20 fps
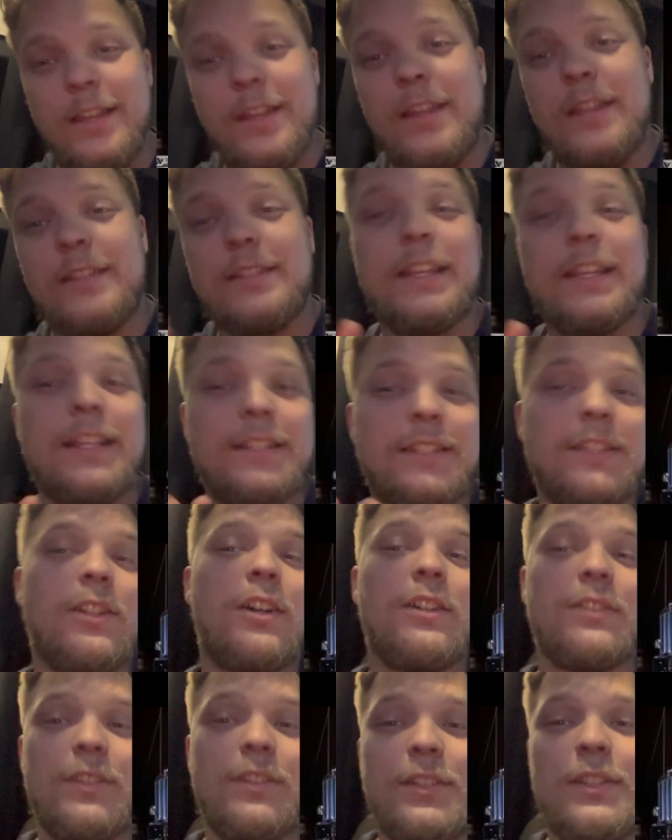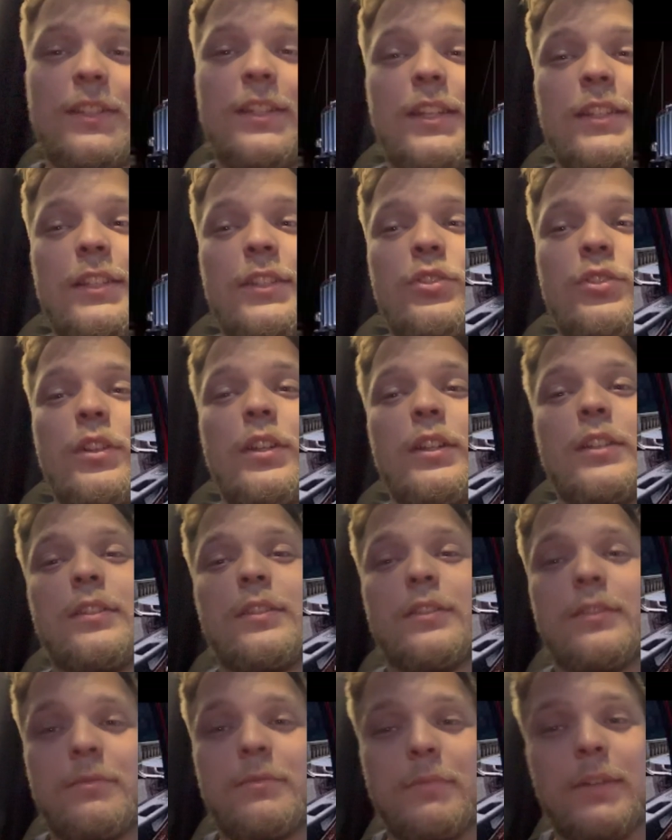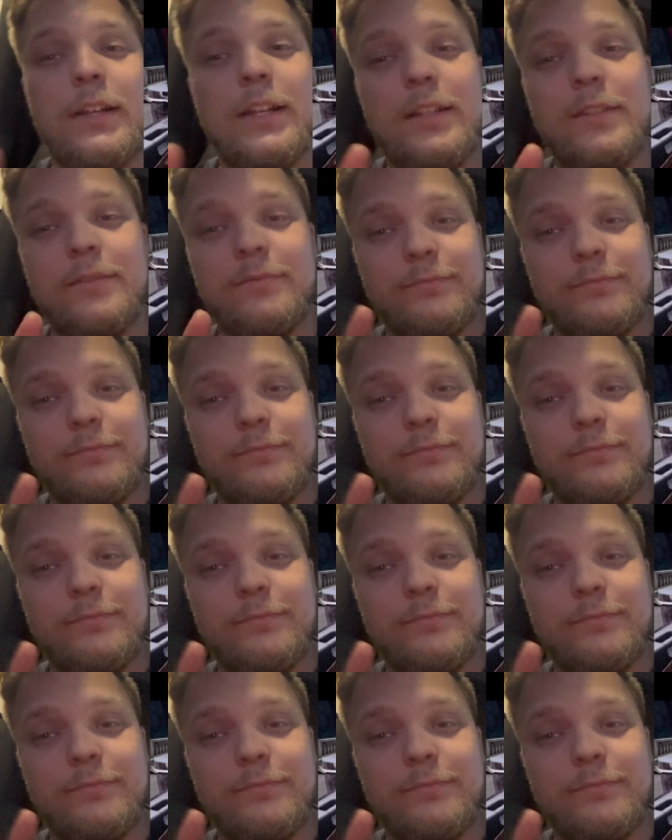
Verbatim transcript: it's against the law to delete the truck, but